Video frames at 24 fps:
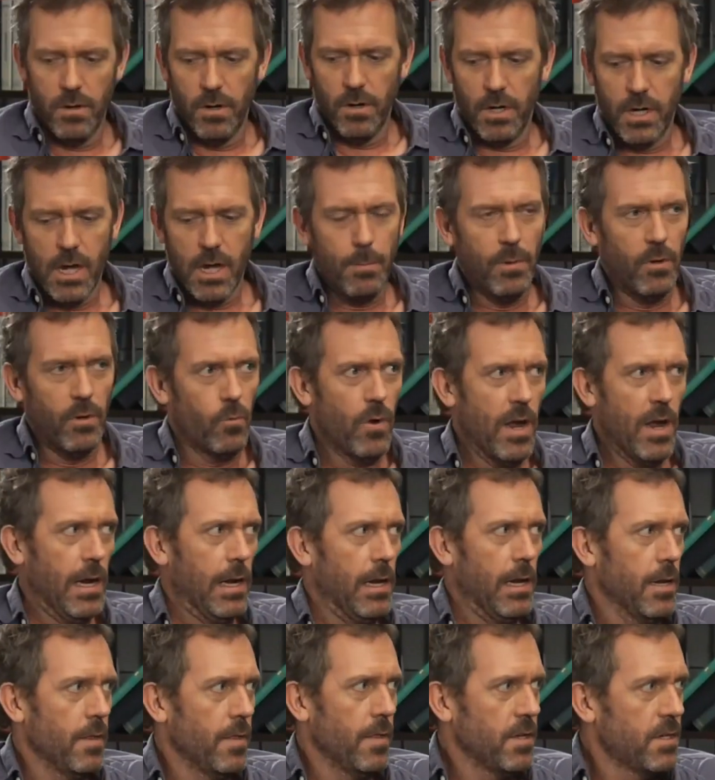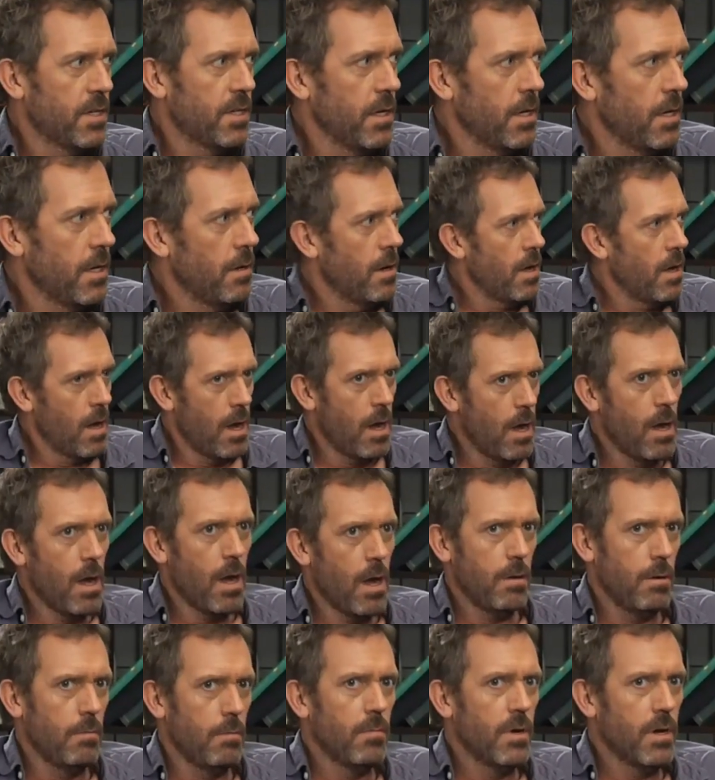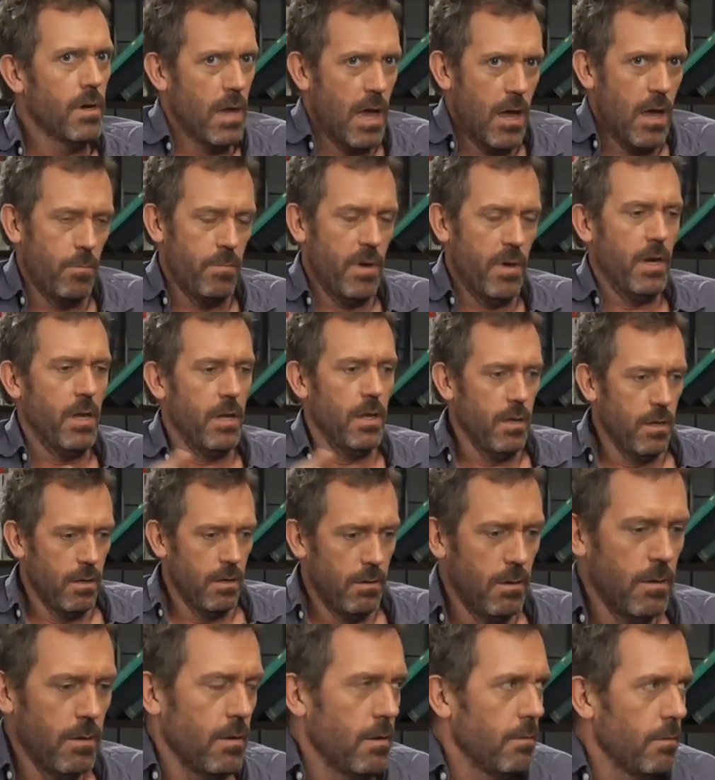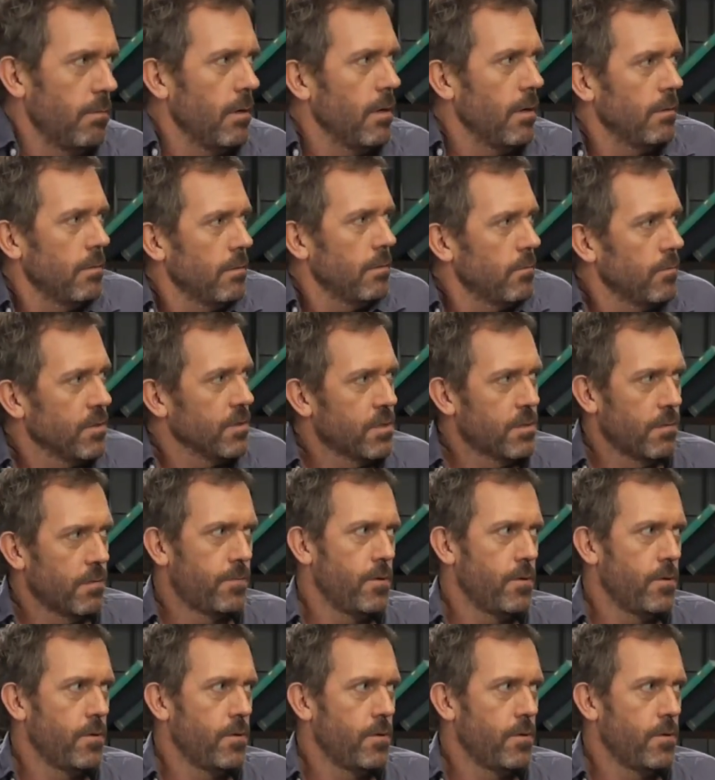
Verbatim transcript: got a couple rattling in the tin. Uh, I, but how many? Uh, is the